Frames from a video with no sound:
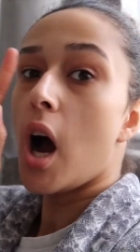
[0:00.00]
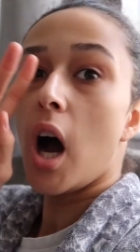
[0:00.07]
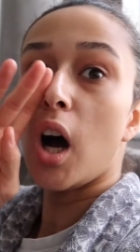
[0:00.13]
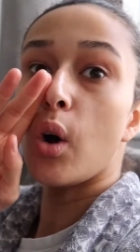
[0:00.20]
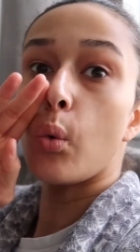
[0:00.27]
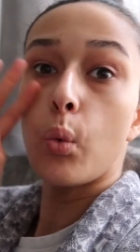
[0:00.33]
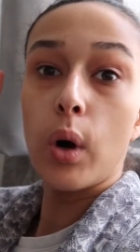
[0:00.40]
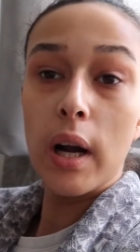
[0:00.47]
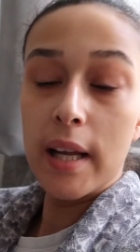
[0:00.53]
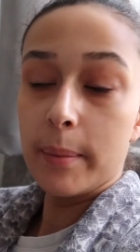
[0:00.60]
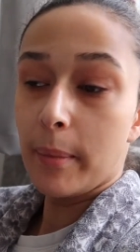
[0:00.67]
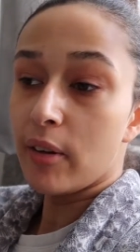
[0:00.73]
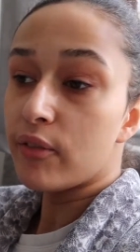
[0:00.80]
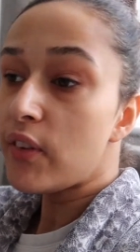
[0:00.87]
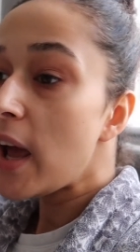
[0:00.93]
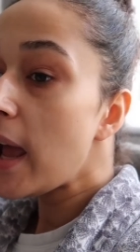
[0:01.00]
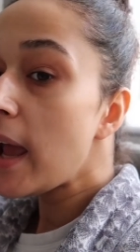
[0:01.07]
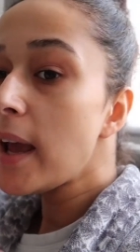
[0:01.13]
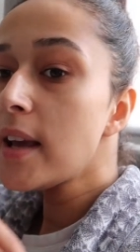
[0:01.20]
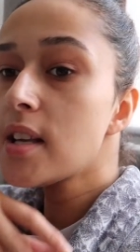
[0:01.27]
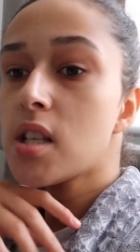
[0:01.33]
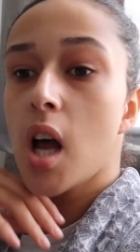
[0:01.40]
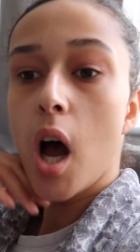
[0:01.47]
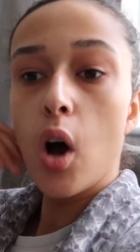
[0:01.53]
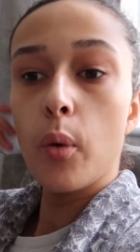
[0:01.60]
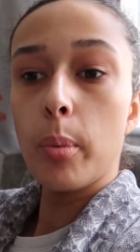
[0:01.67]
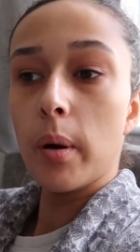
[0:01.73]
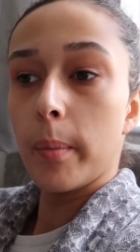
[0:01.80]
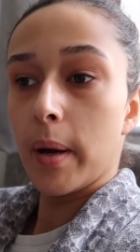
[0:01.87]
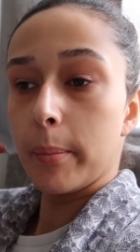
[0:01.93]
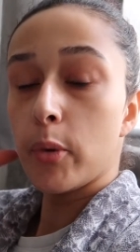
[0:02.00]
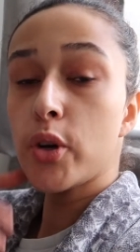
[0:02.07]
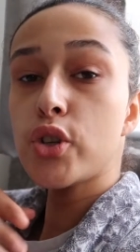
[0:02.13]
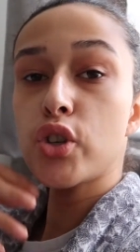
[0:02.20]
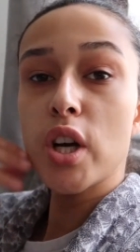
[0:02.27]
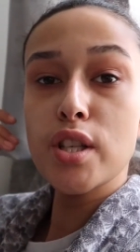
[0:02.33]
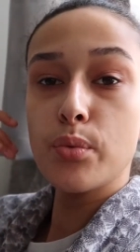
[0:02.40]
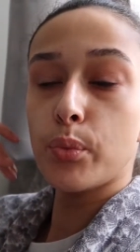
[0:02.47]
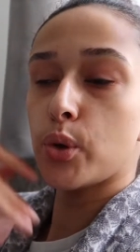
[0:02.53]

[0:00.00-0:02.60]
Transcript: I'll clean my face, I'll put my moisturizer.